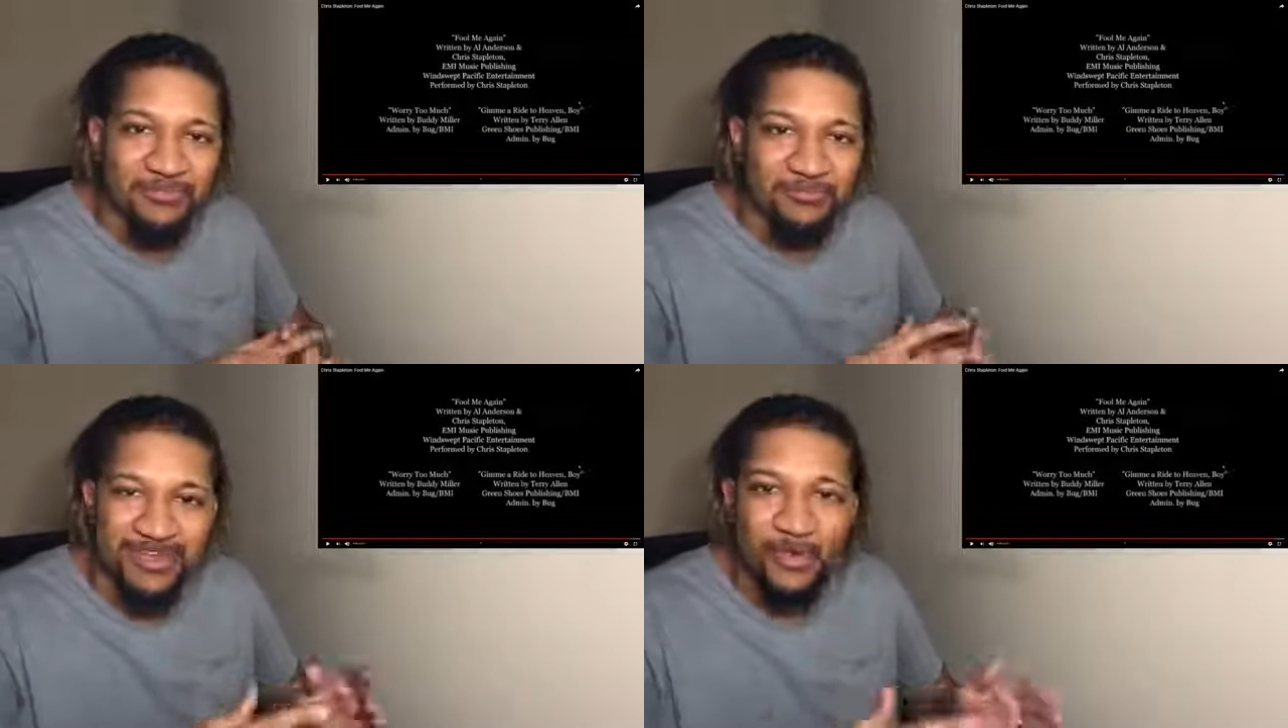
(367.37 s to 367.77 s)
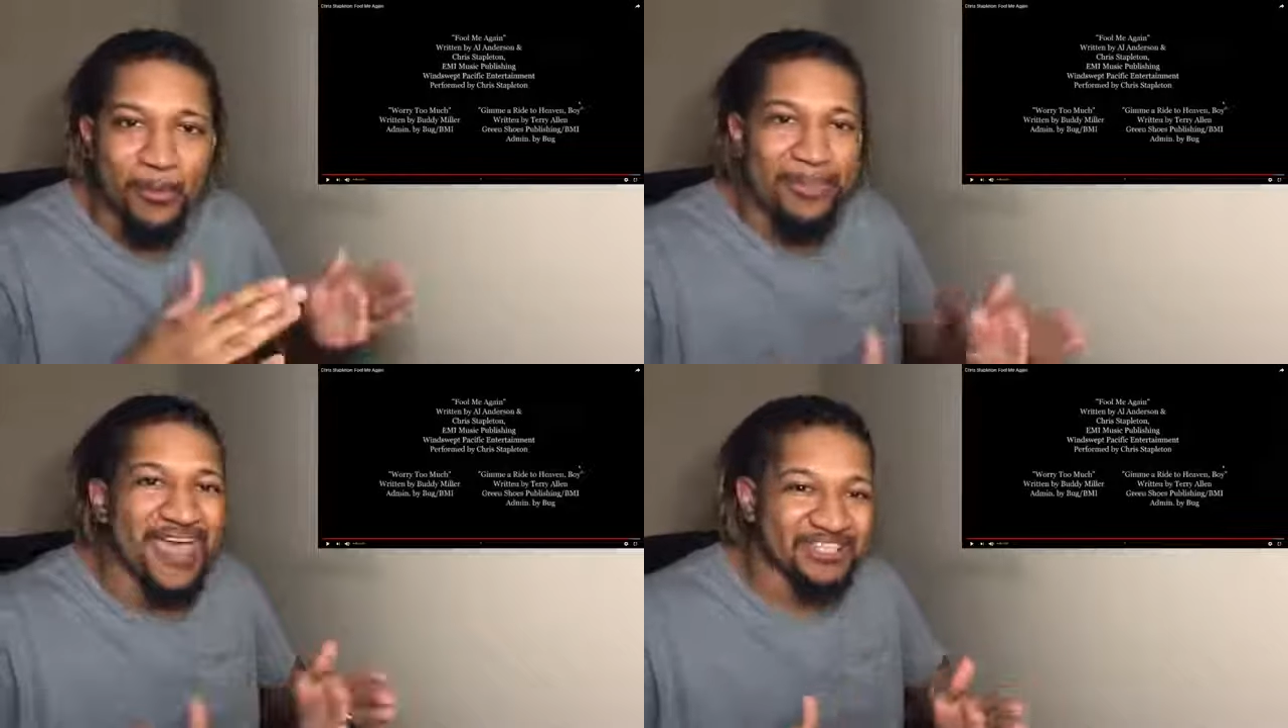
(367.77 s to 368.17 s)
If I do a
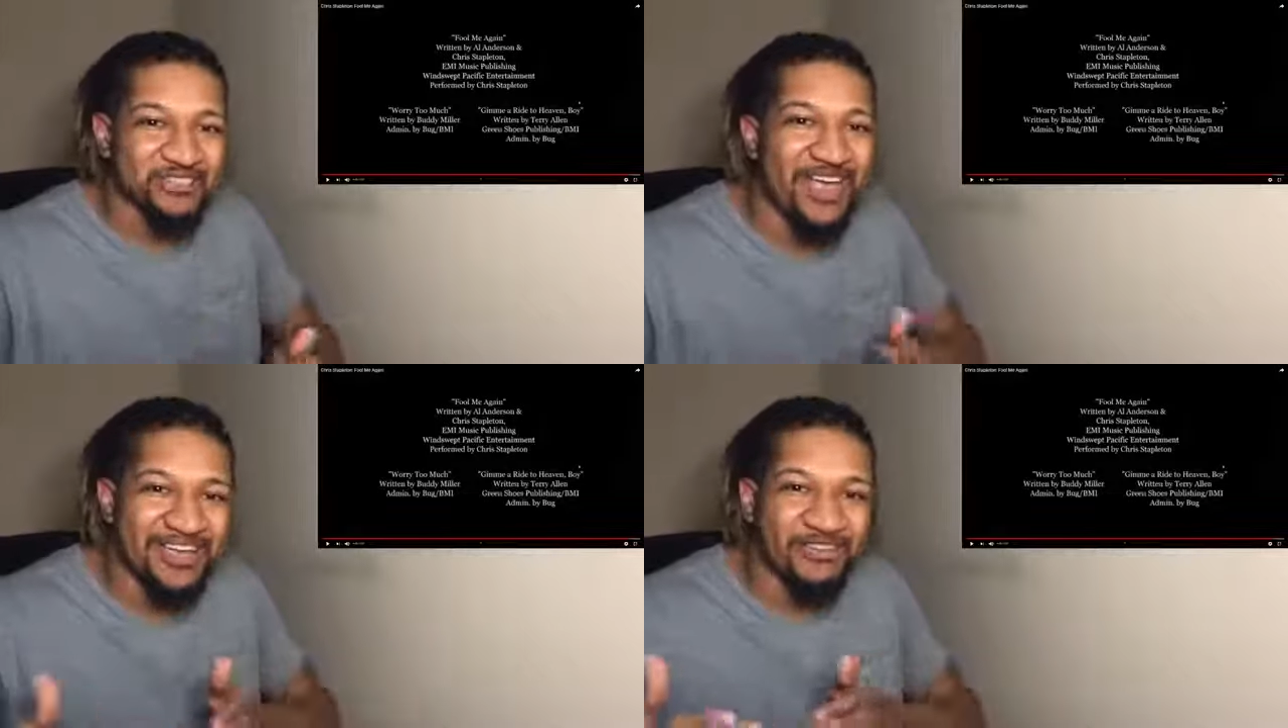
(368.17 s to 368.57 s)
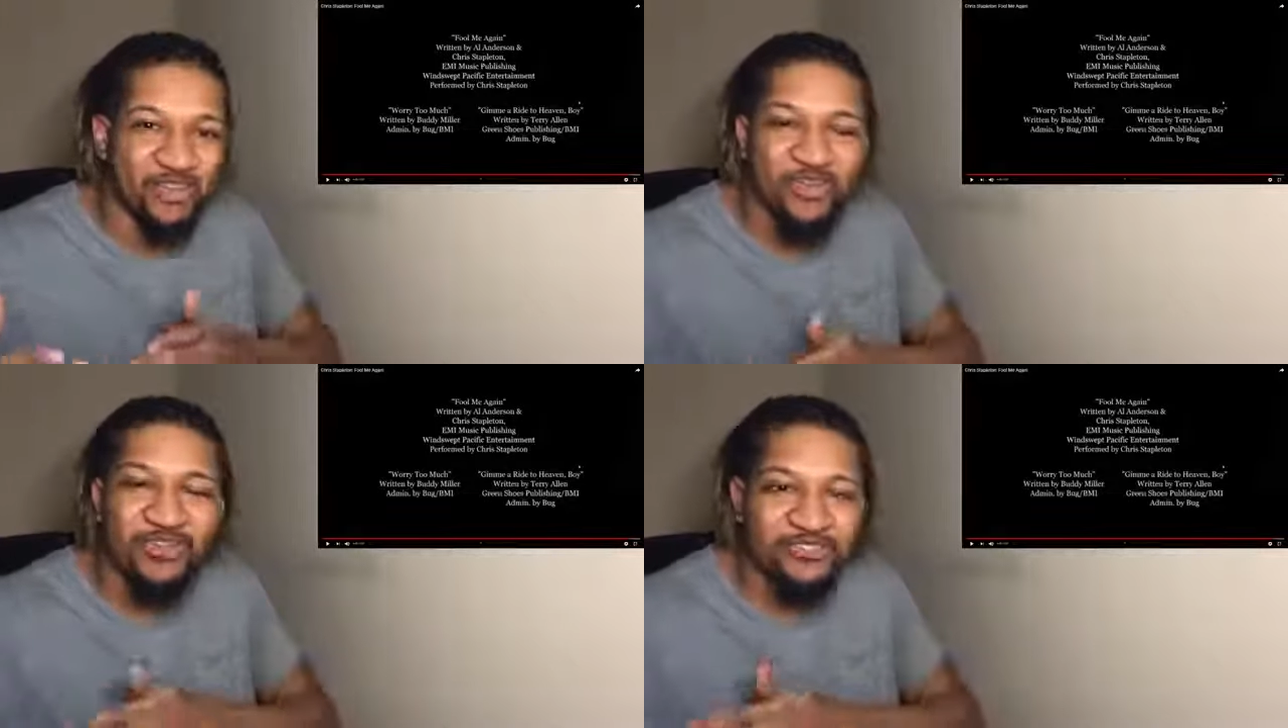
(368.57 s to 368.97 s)
backtrack to
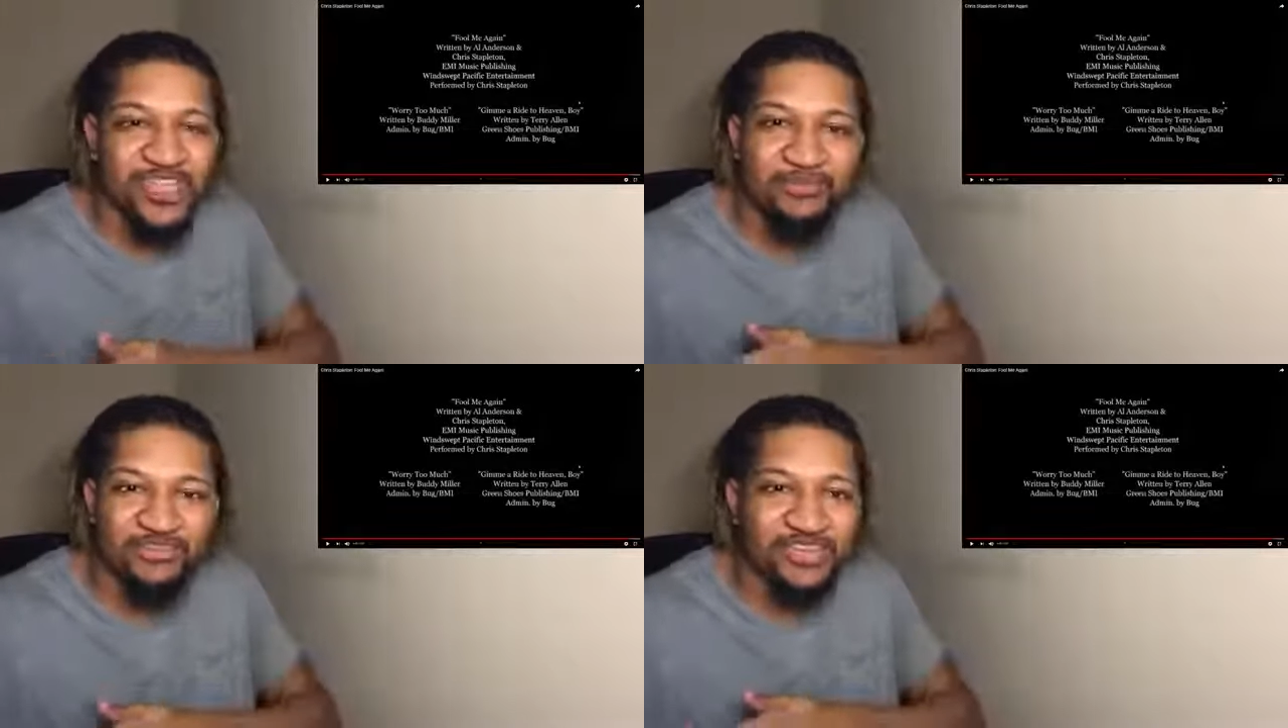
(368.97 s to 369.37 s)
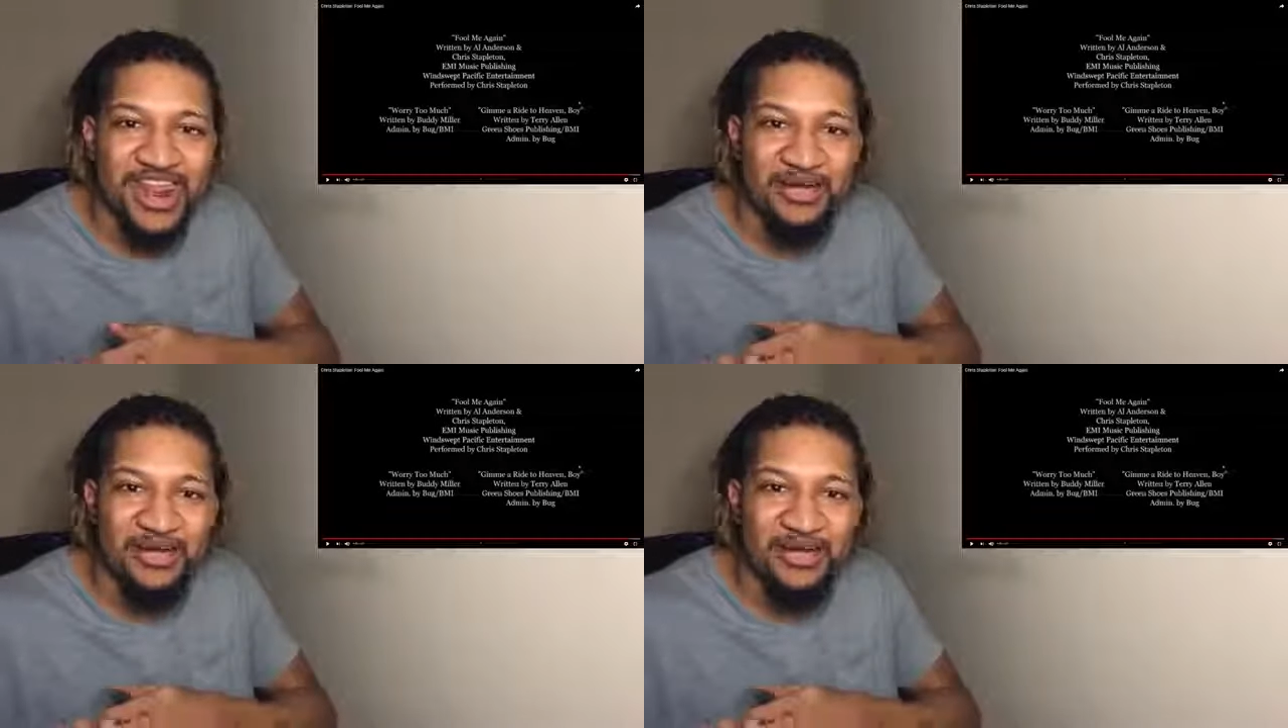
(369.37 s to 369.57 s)
Chris Stapleton,